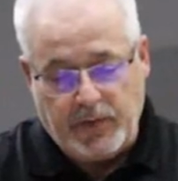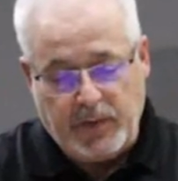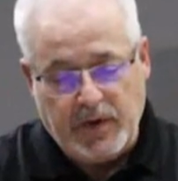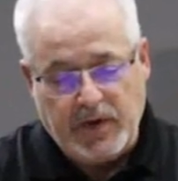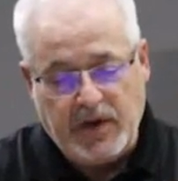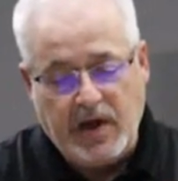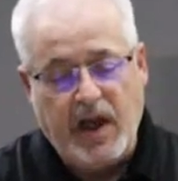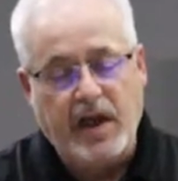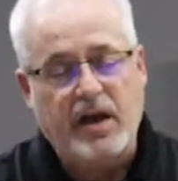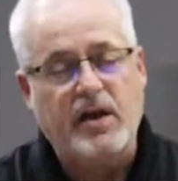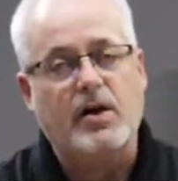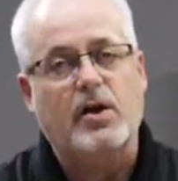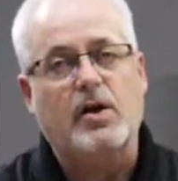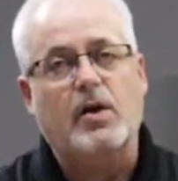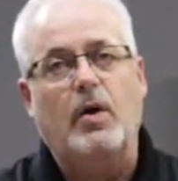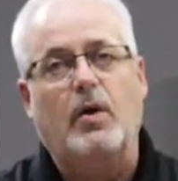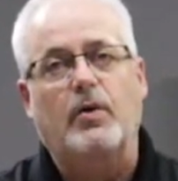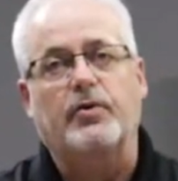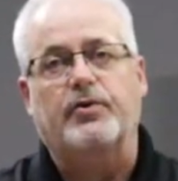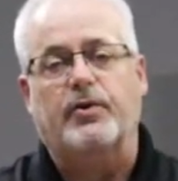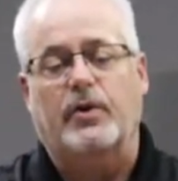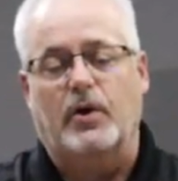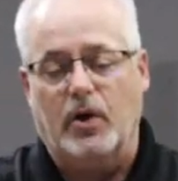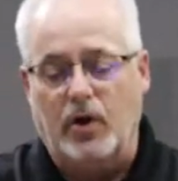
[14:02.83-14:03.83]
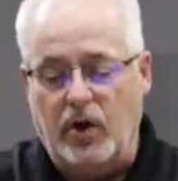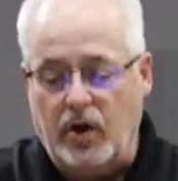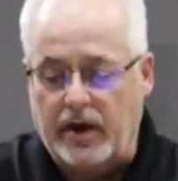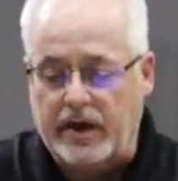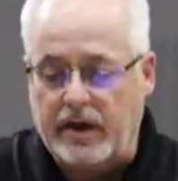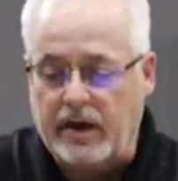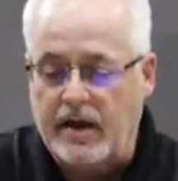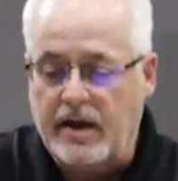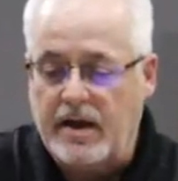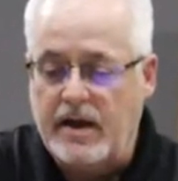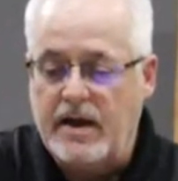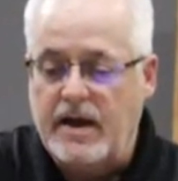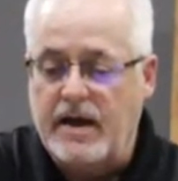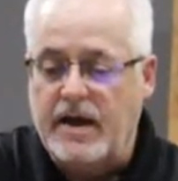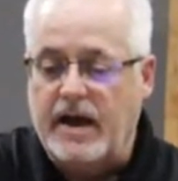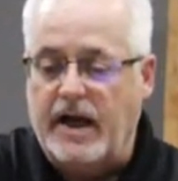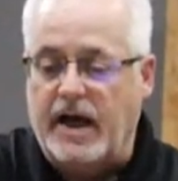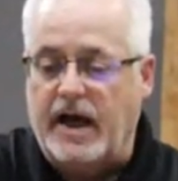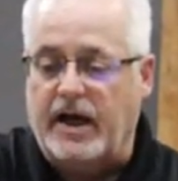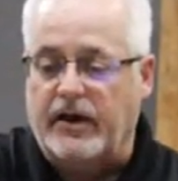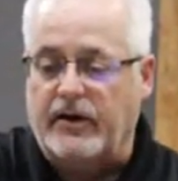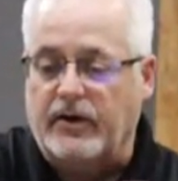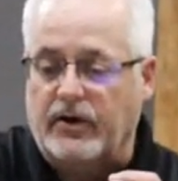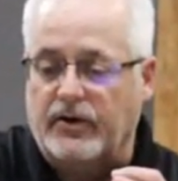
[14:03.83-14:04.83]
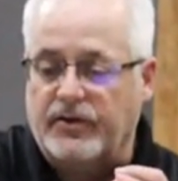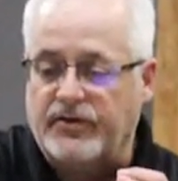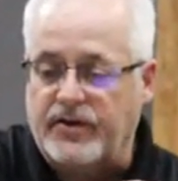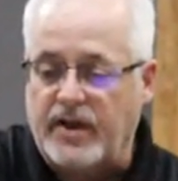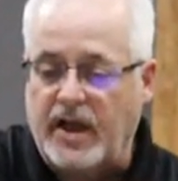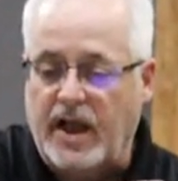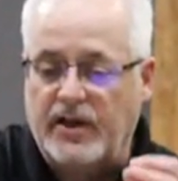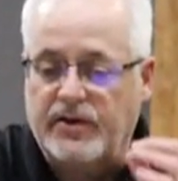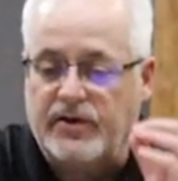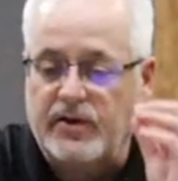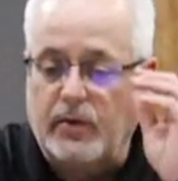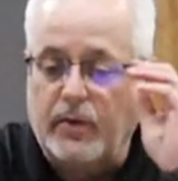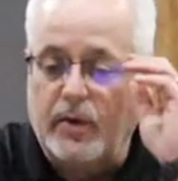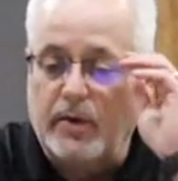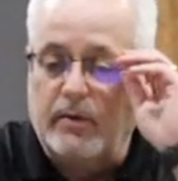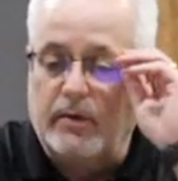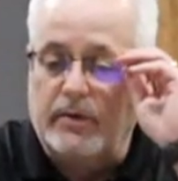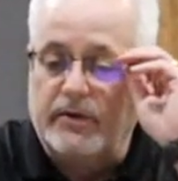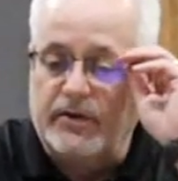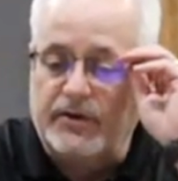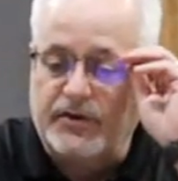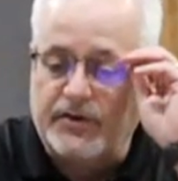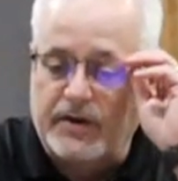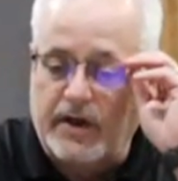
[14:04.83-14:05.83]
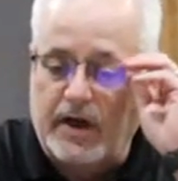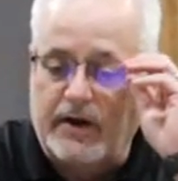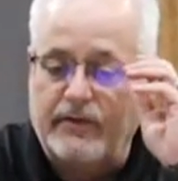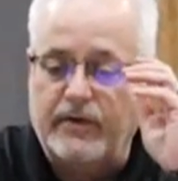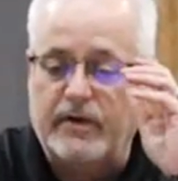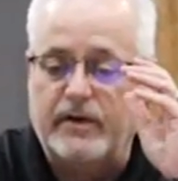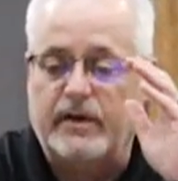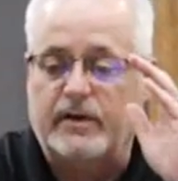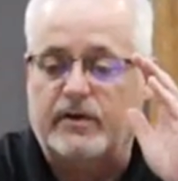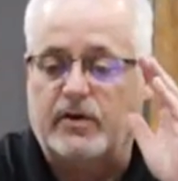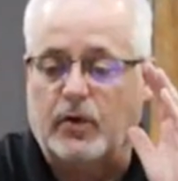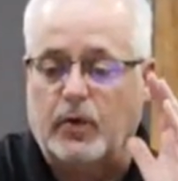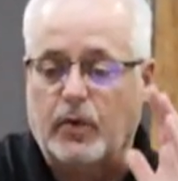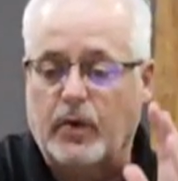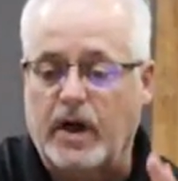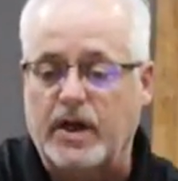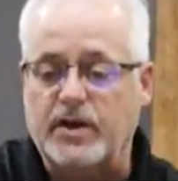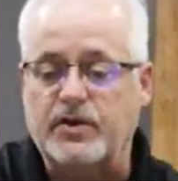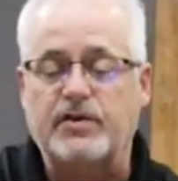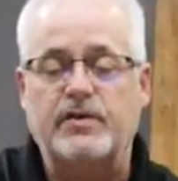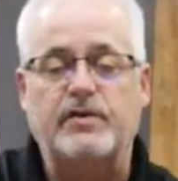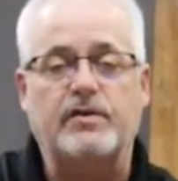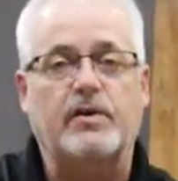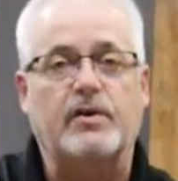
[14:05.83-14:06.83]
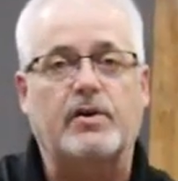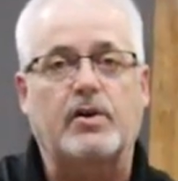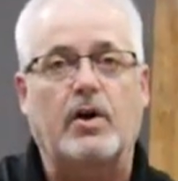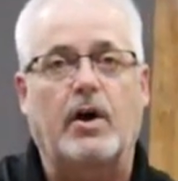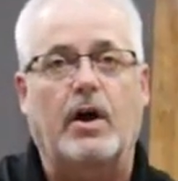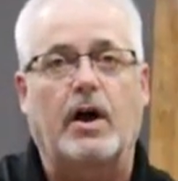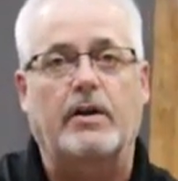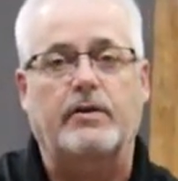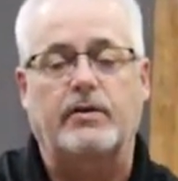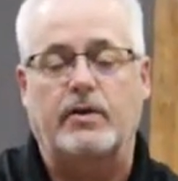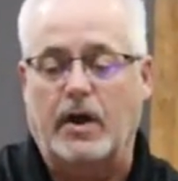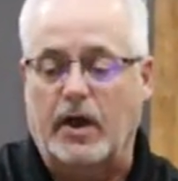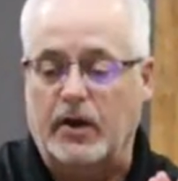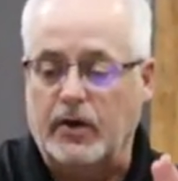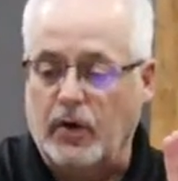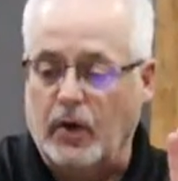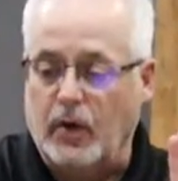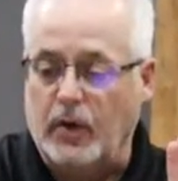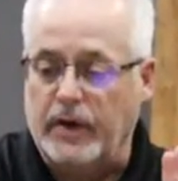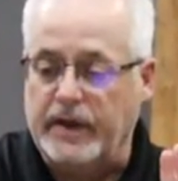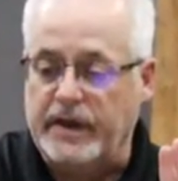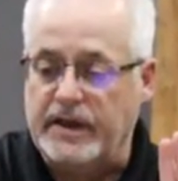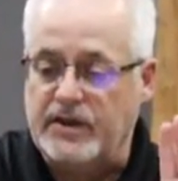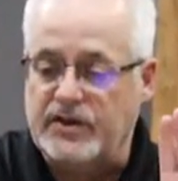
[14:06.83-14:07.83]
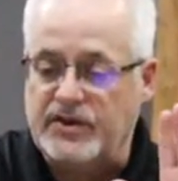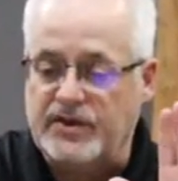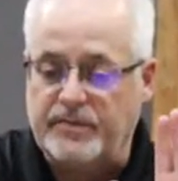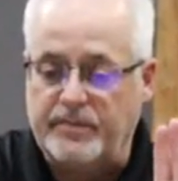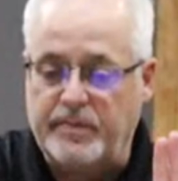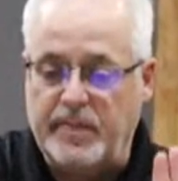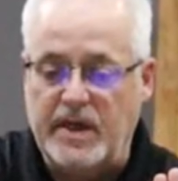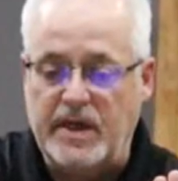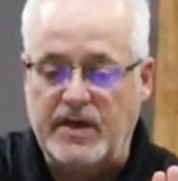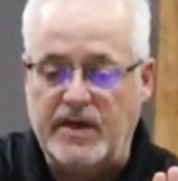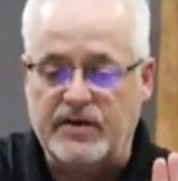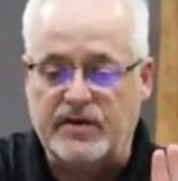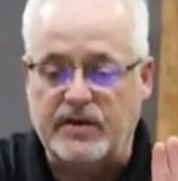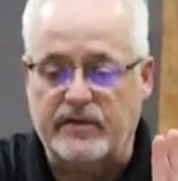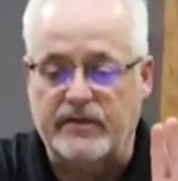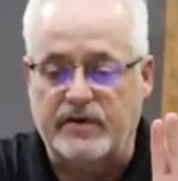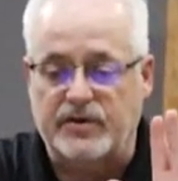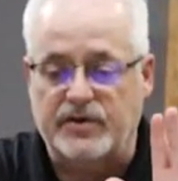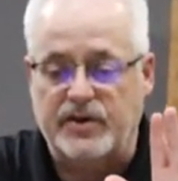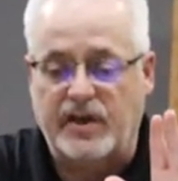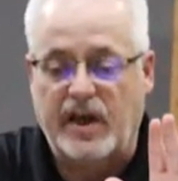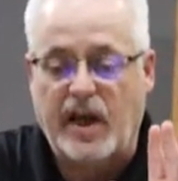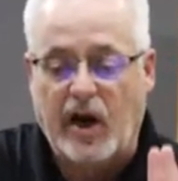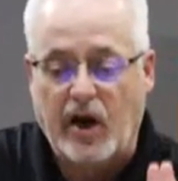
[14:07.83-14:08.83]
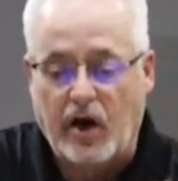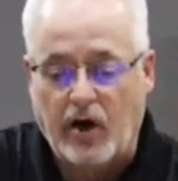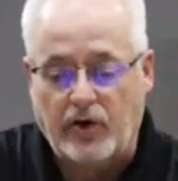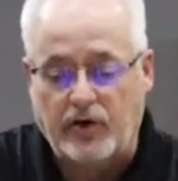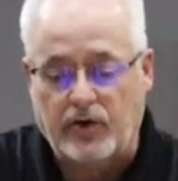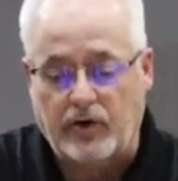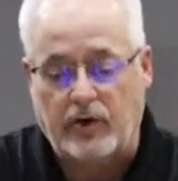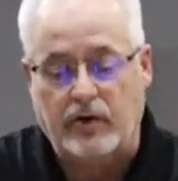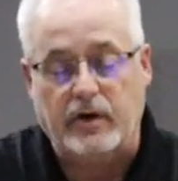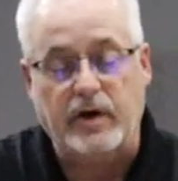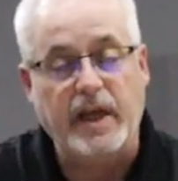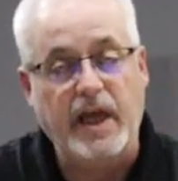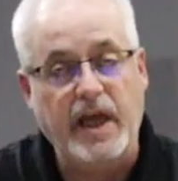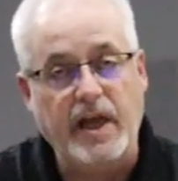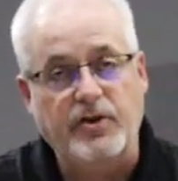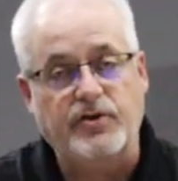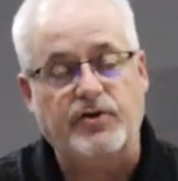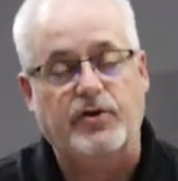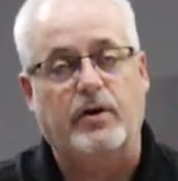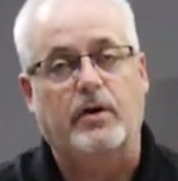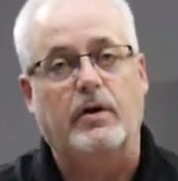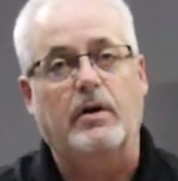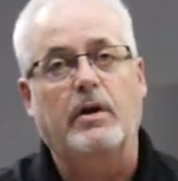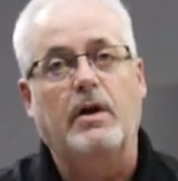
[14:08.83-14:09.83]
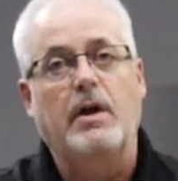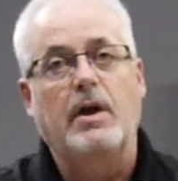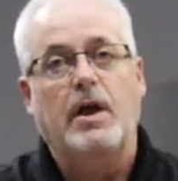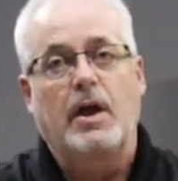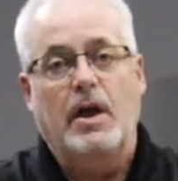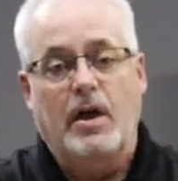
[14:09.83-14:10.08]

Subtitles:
as we take a closer look at our stanza, we will discover that the righteousness of God not only speaks of his character and nature,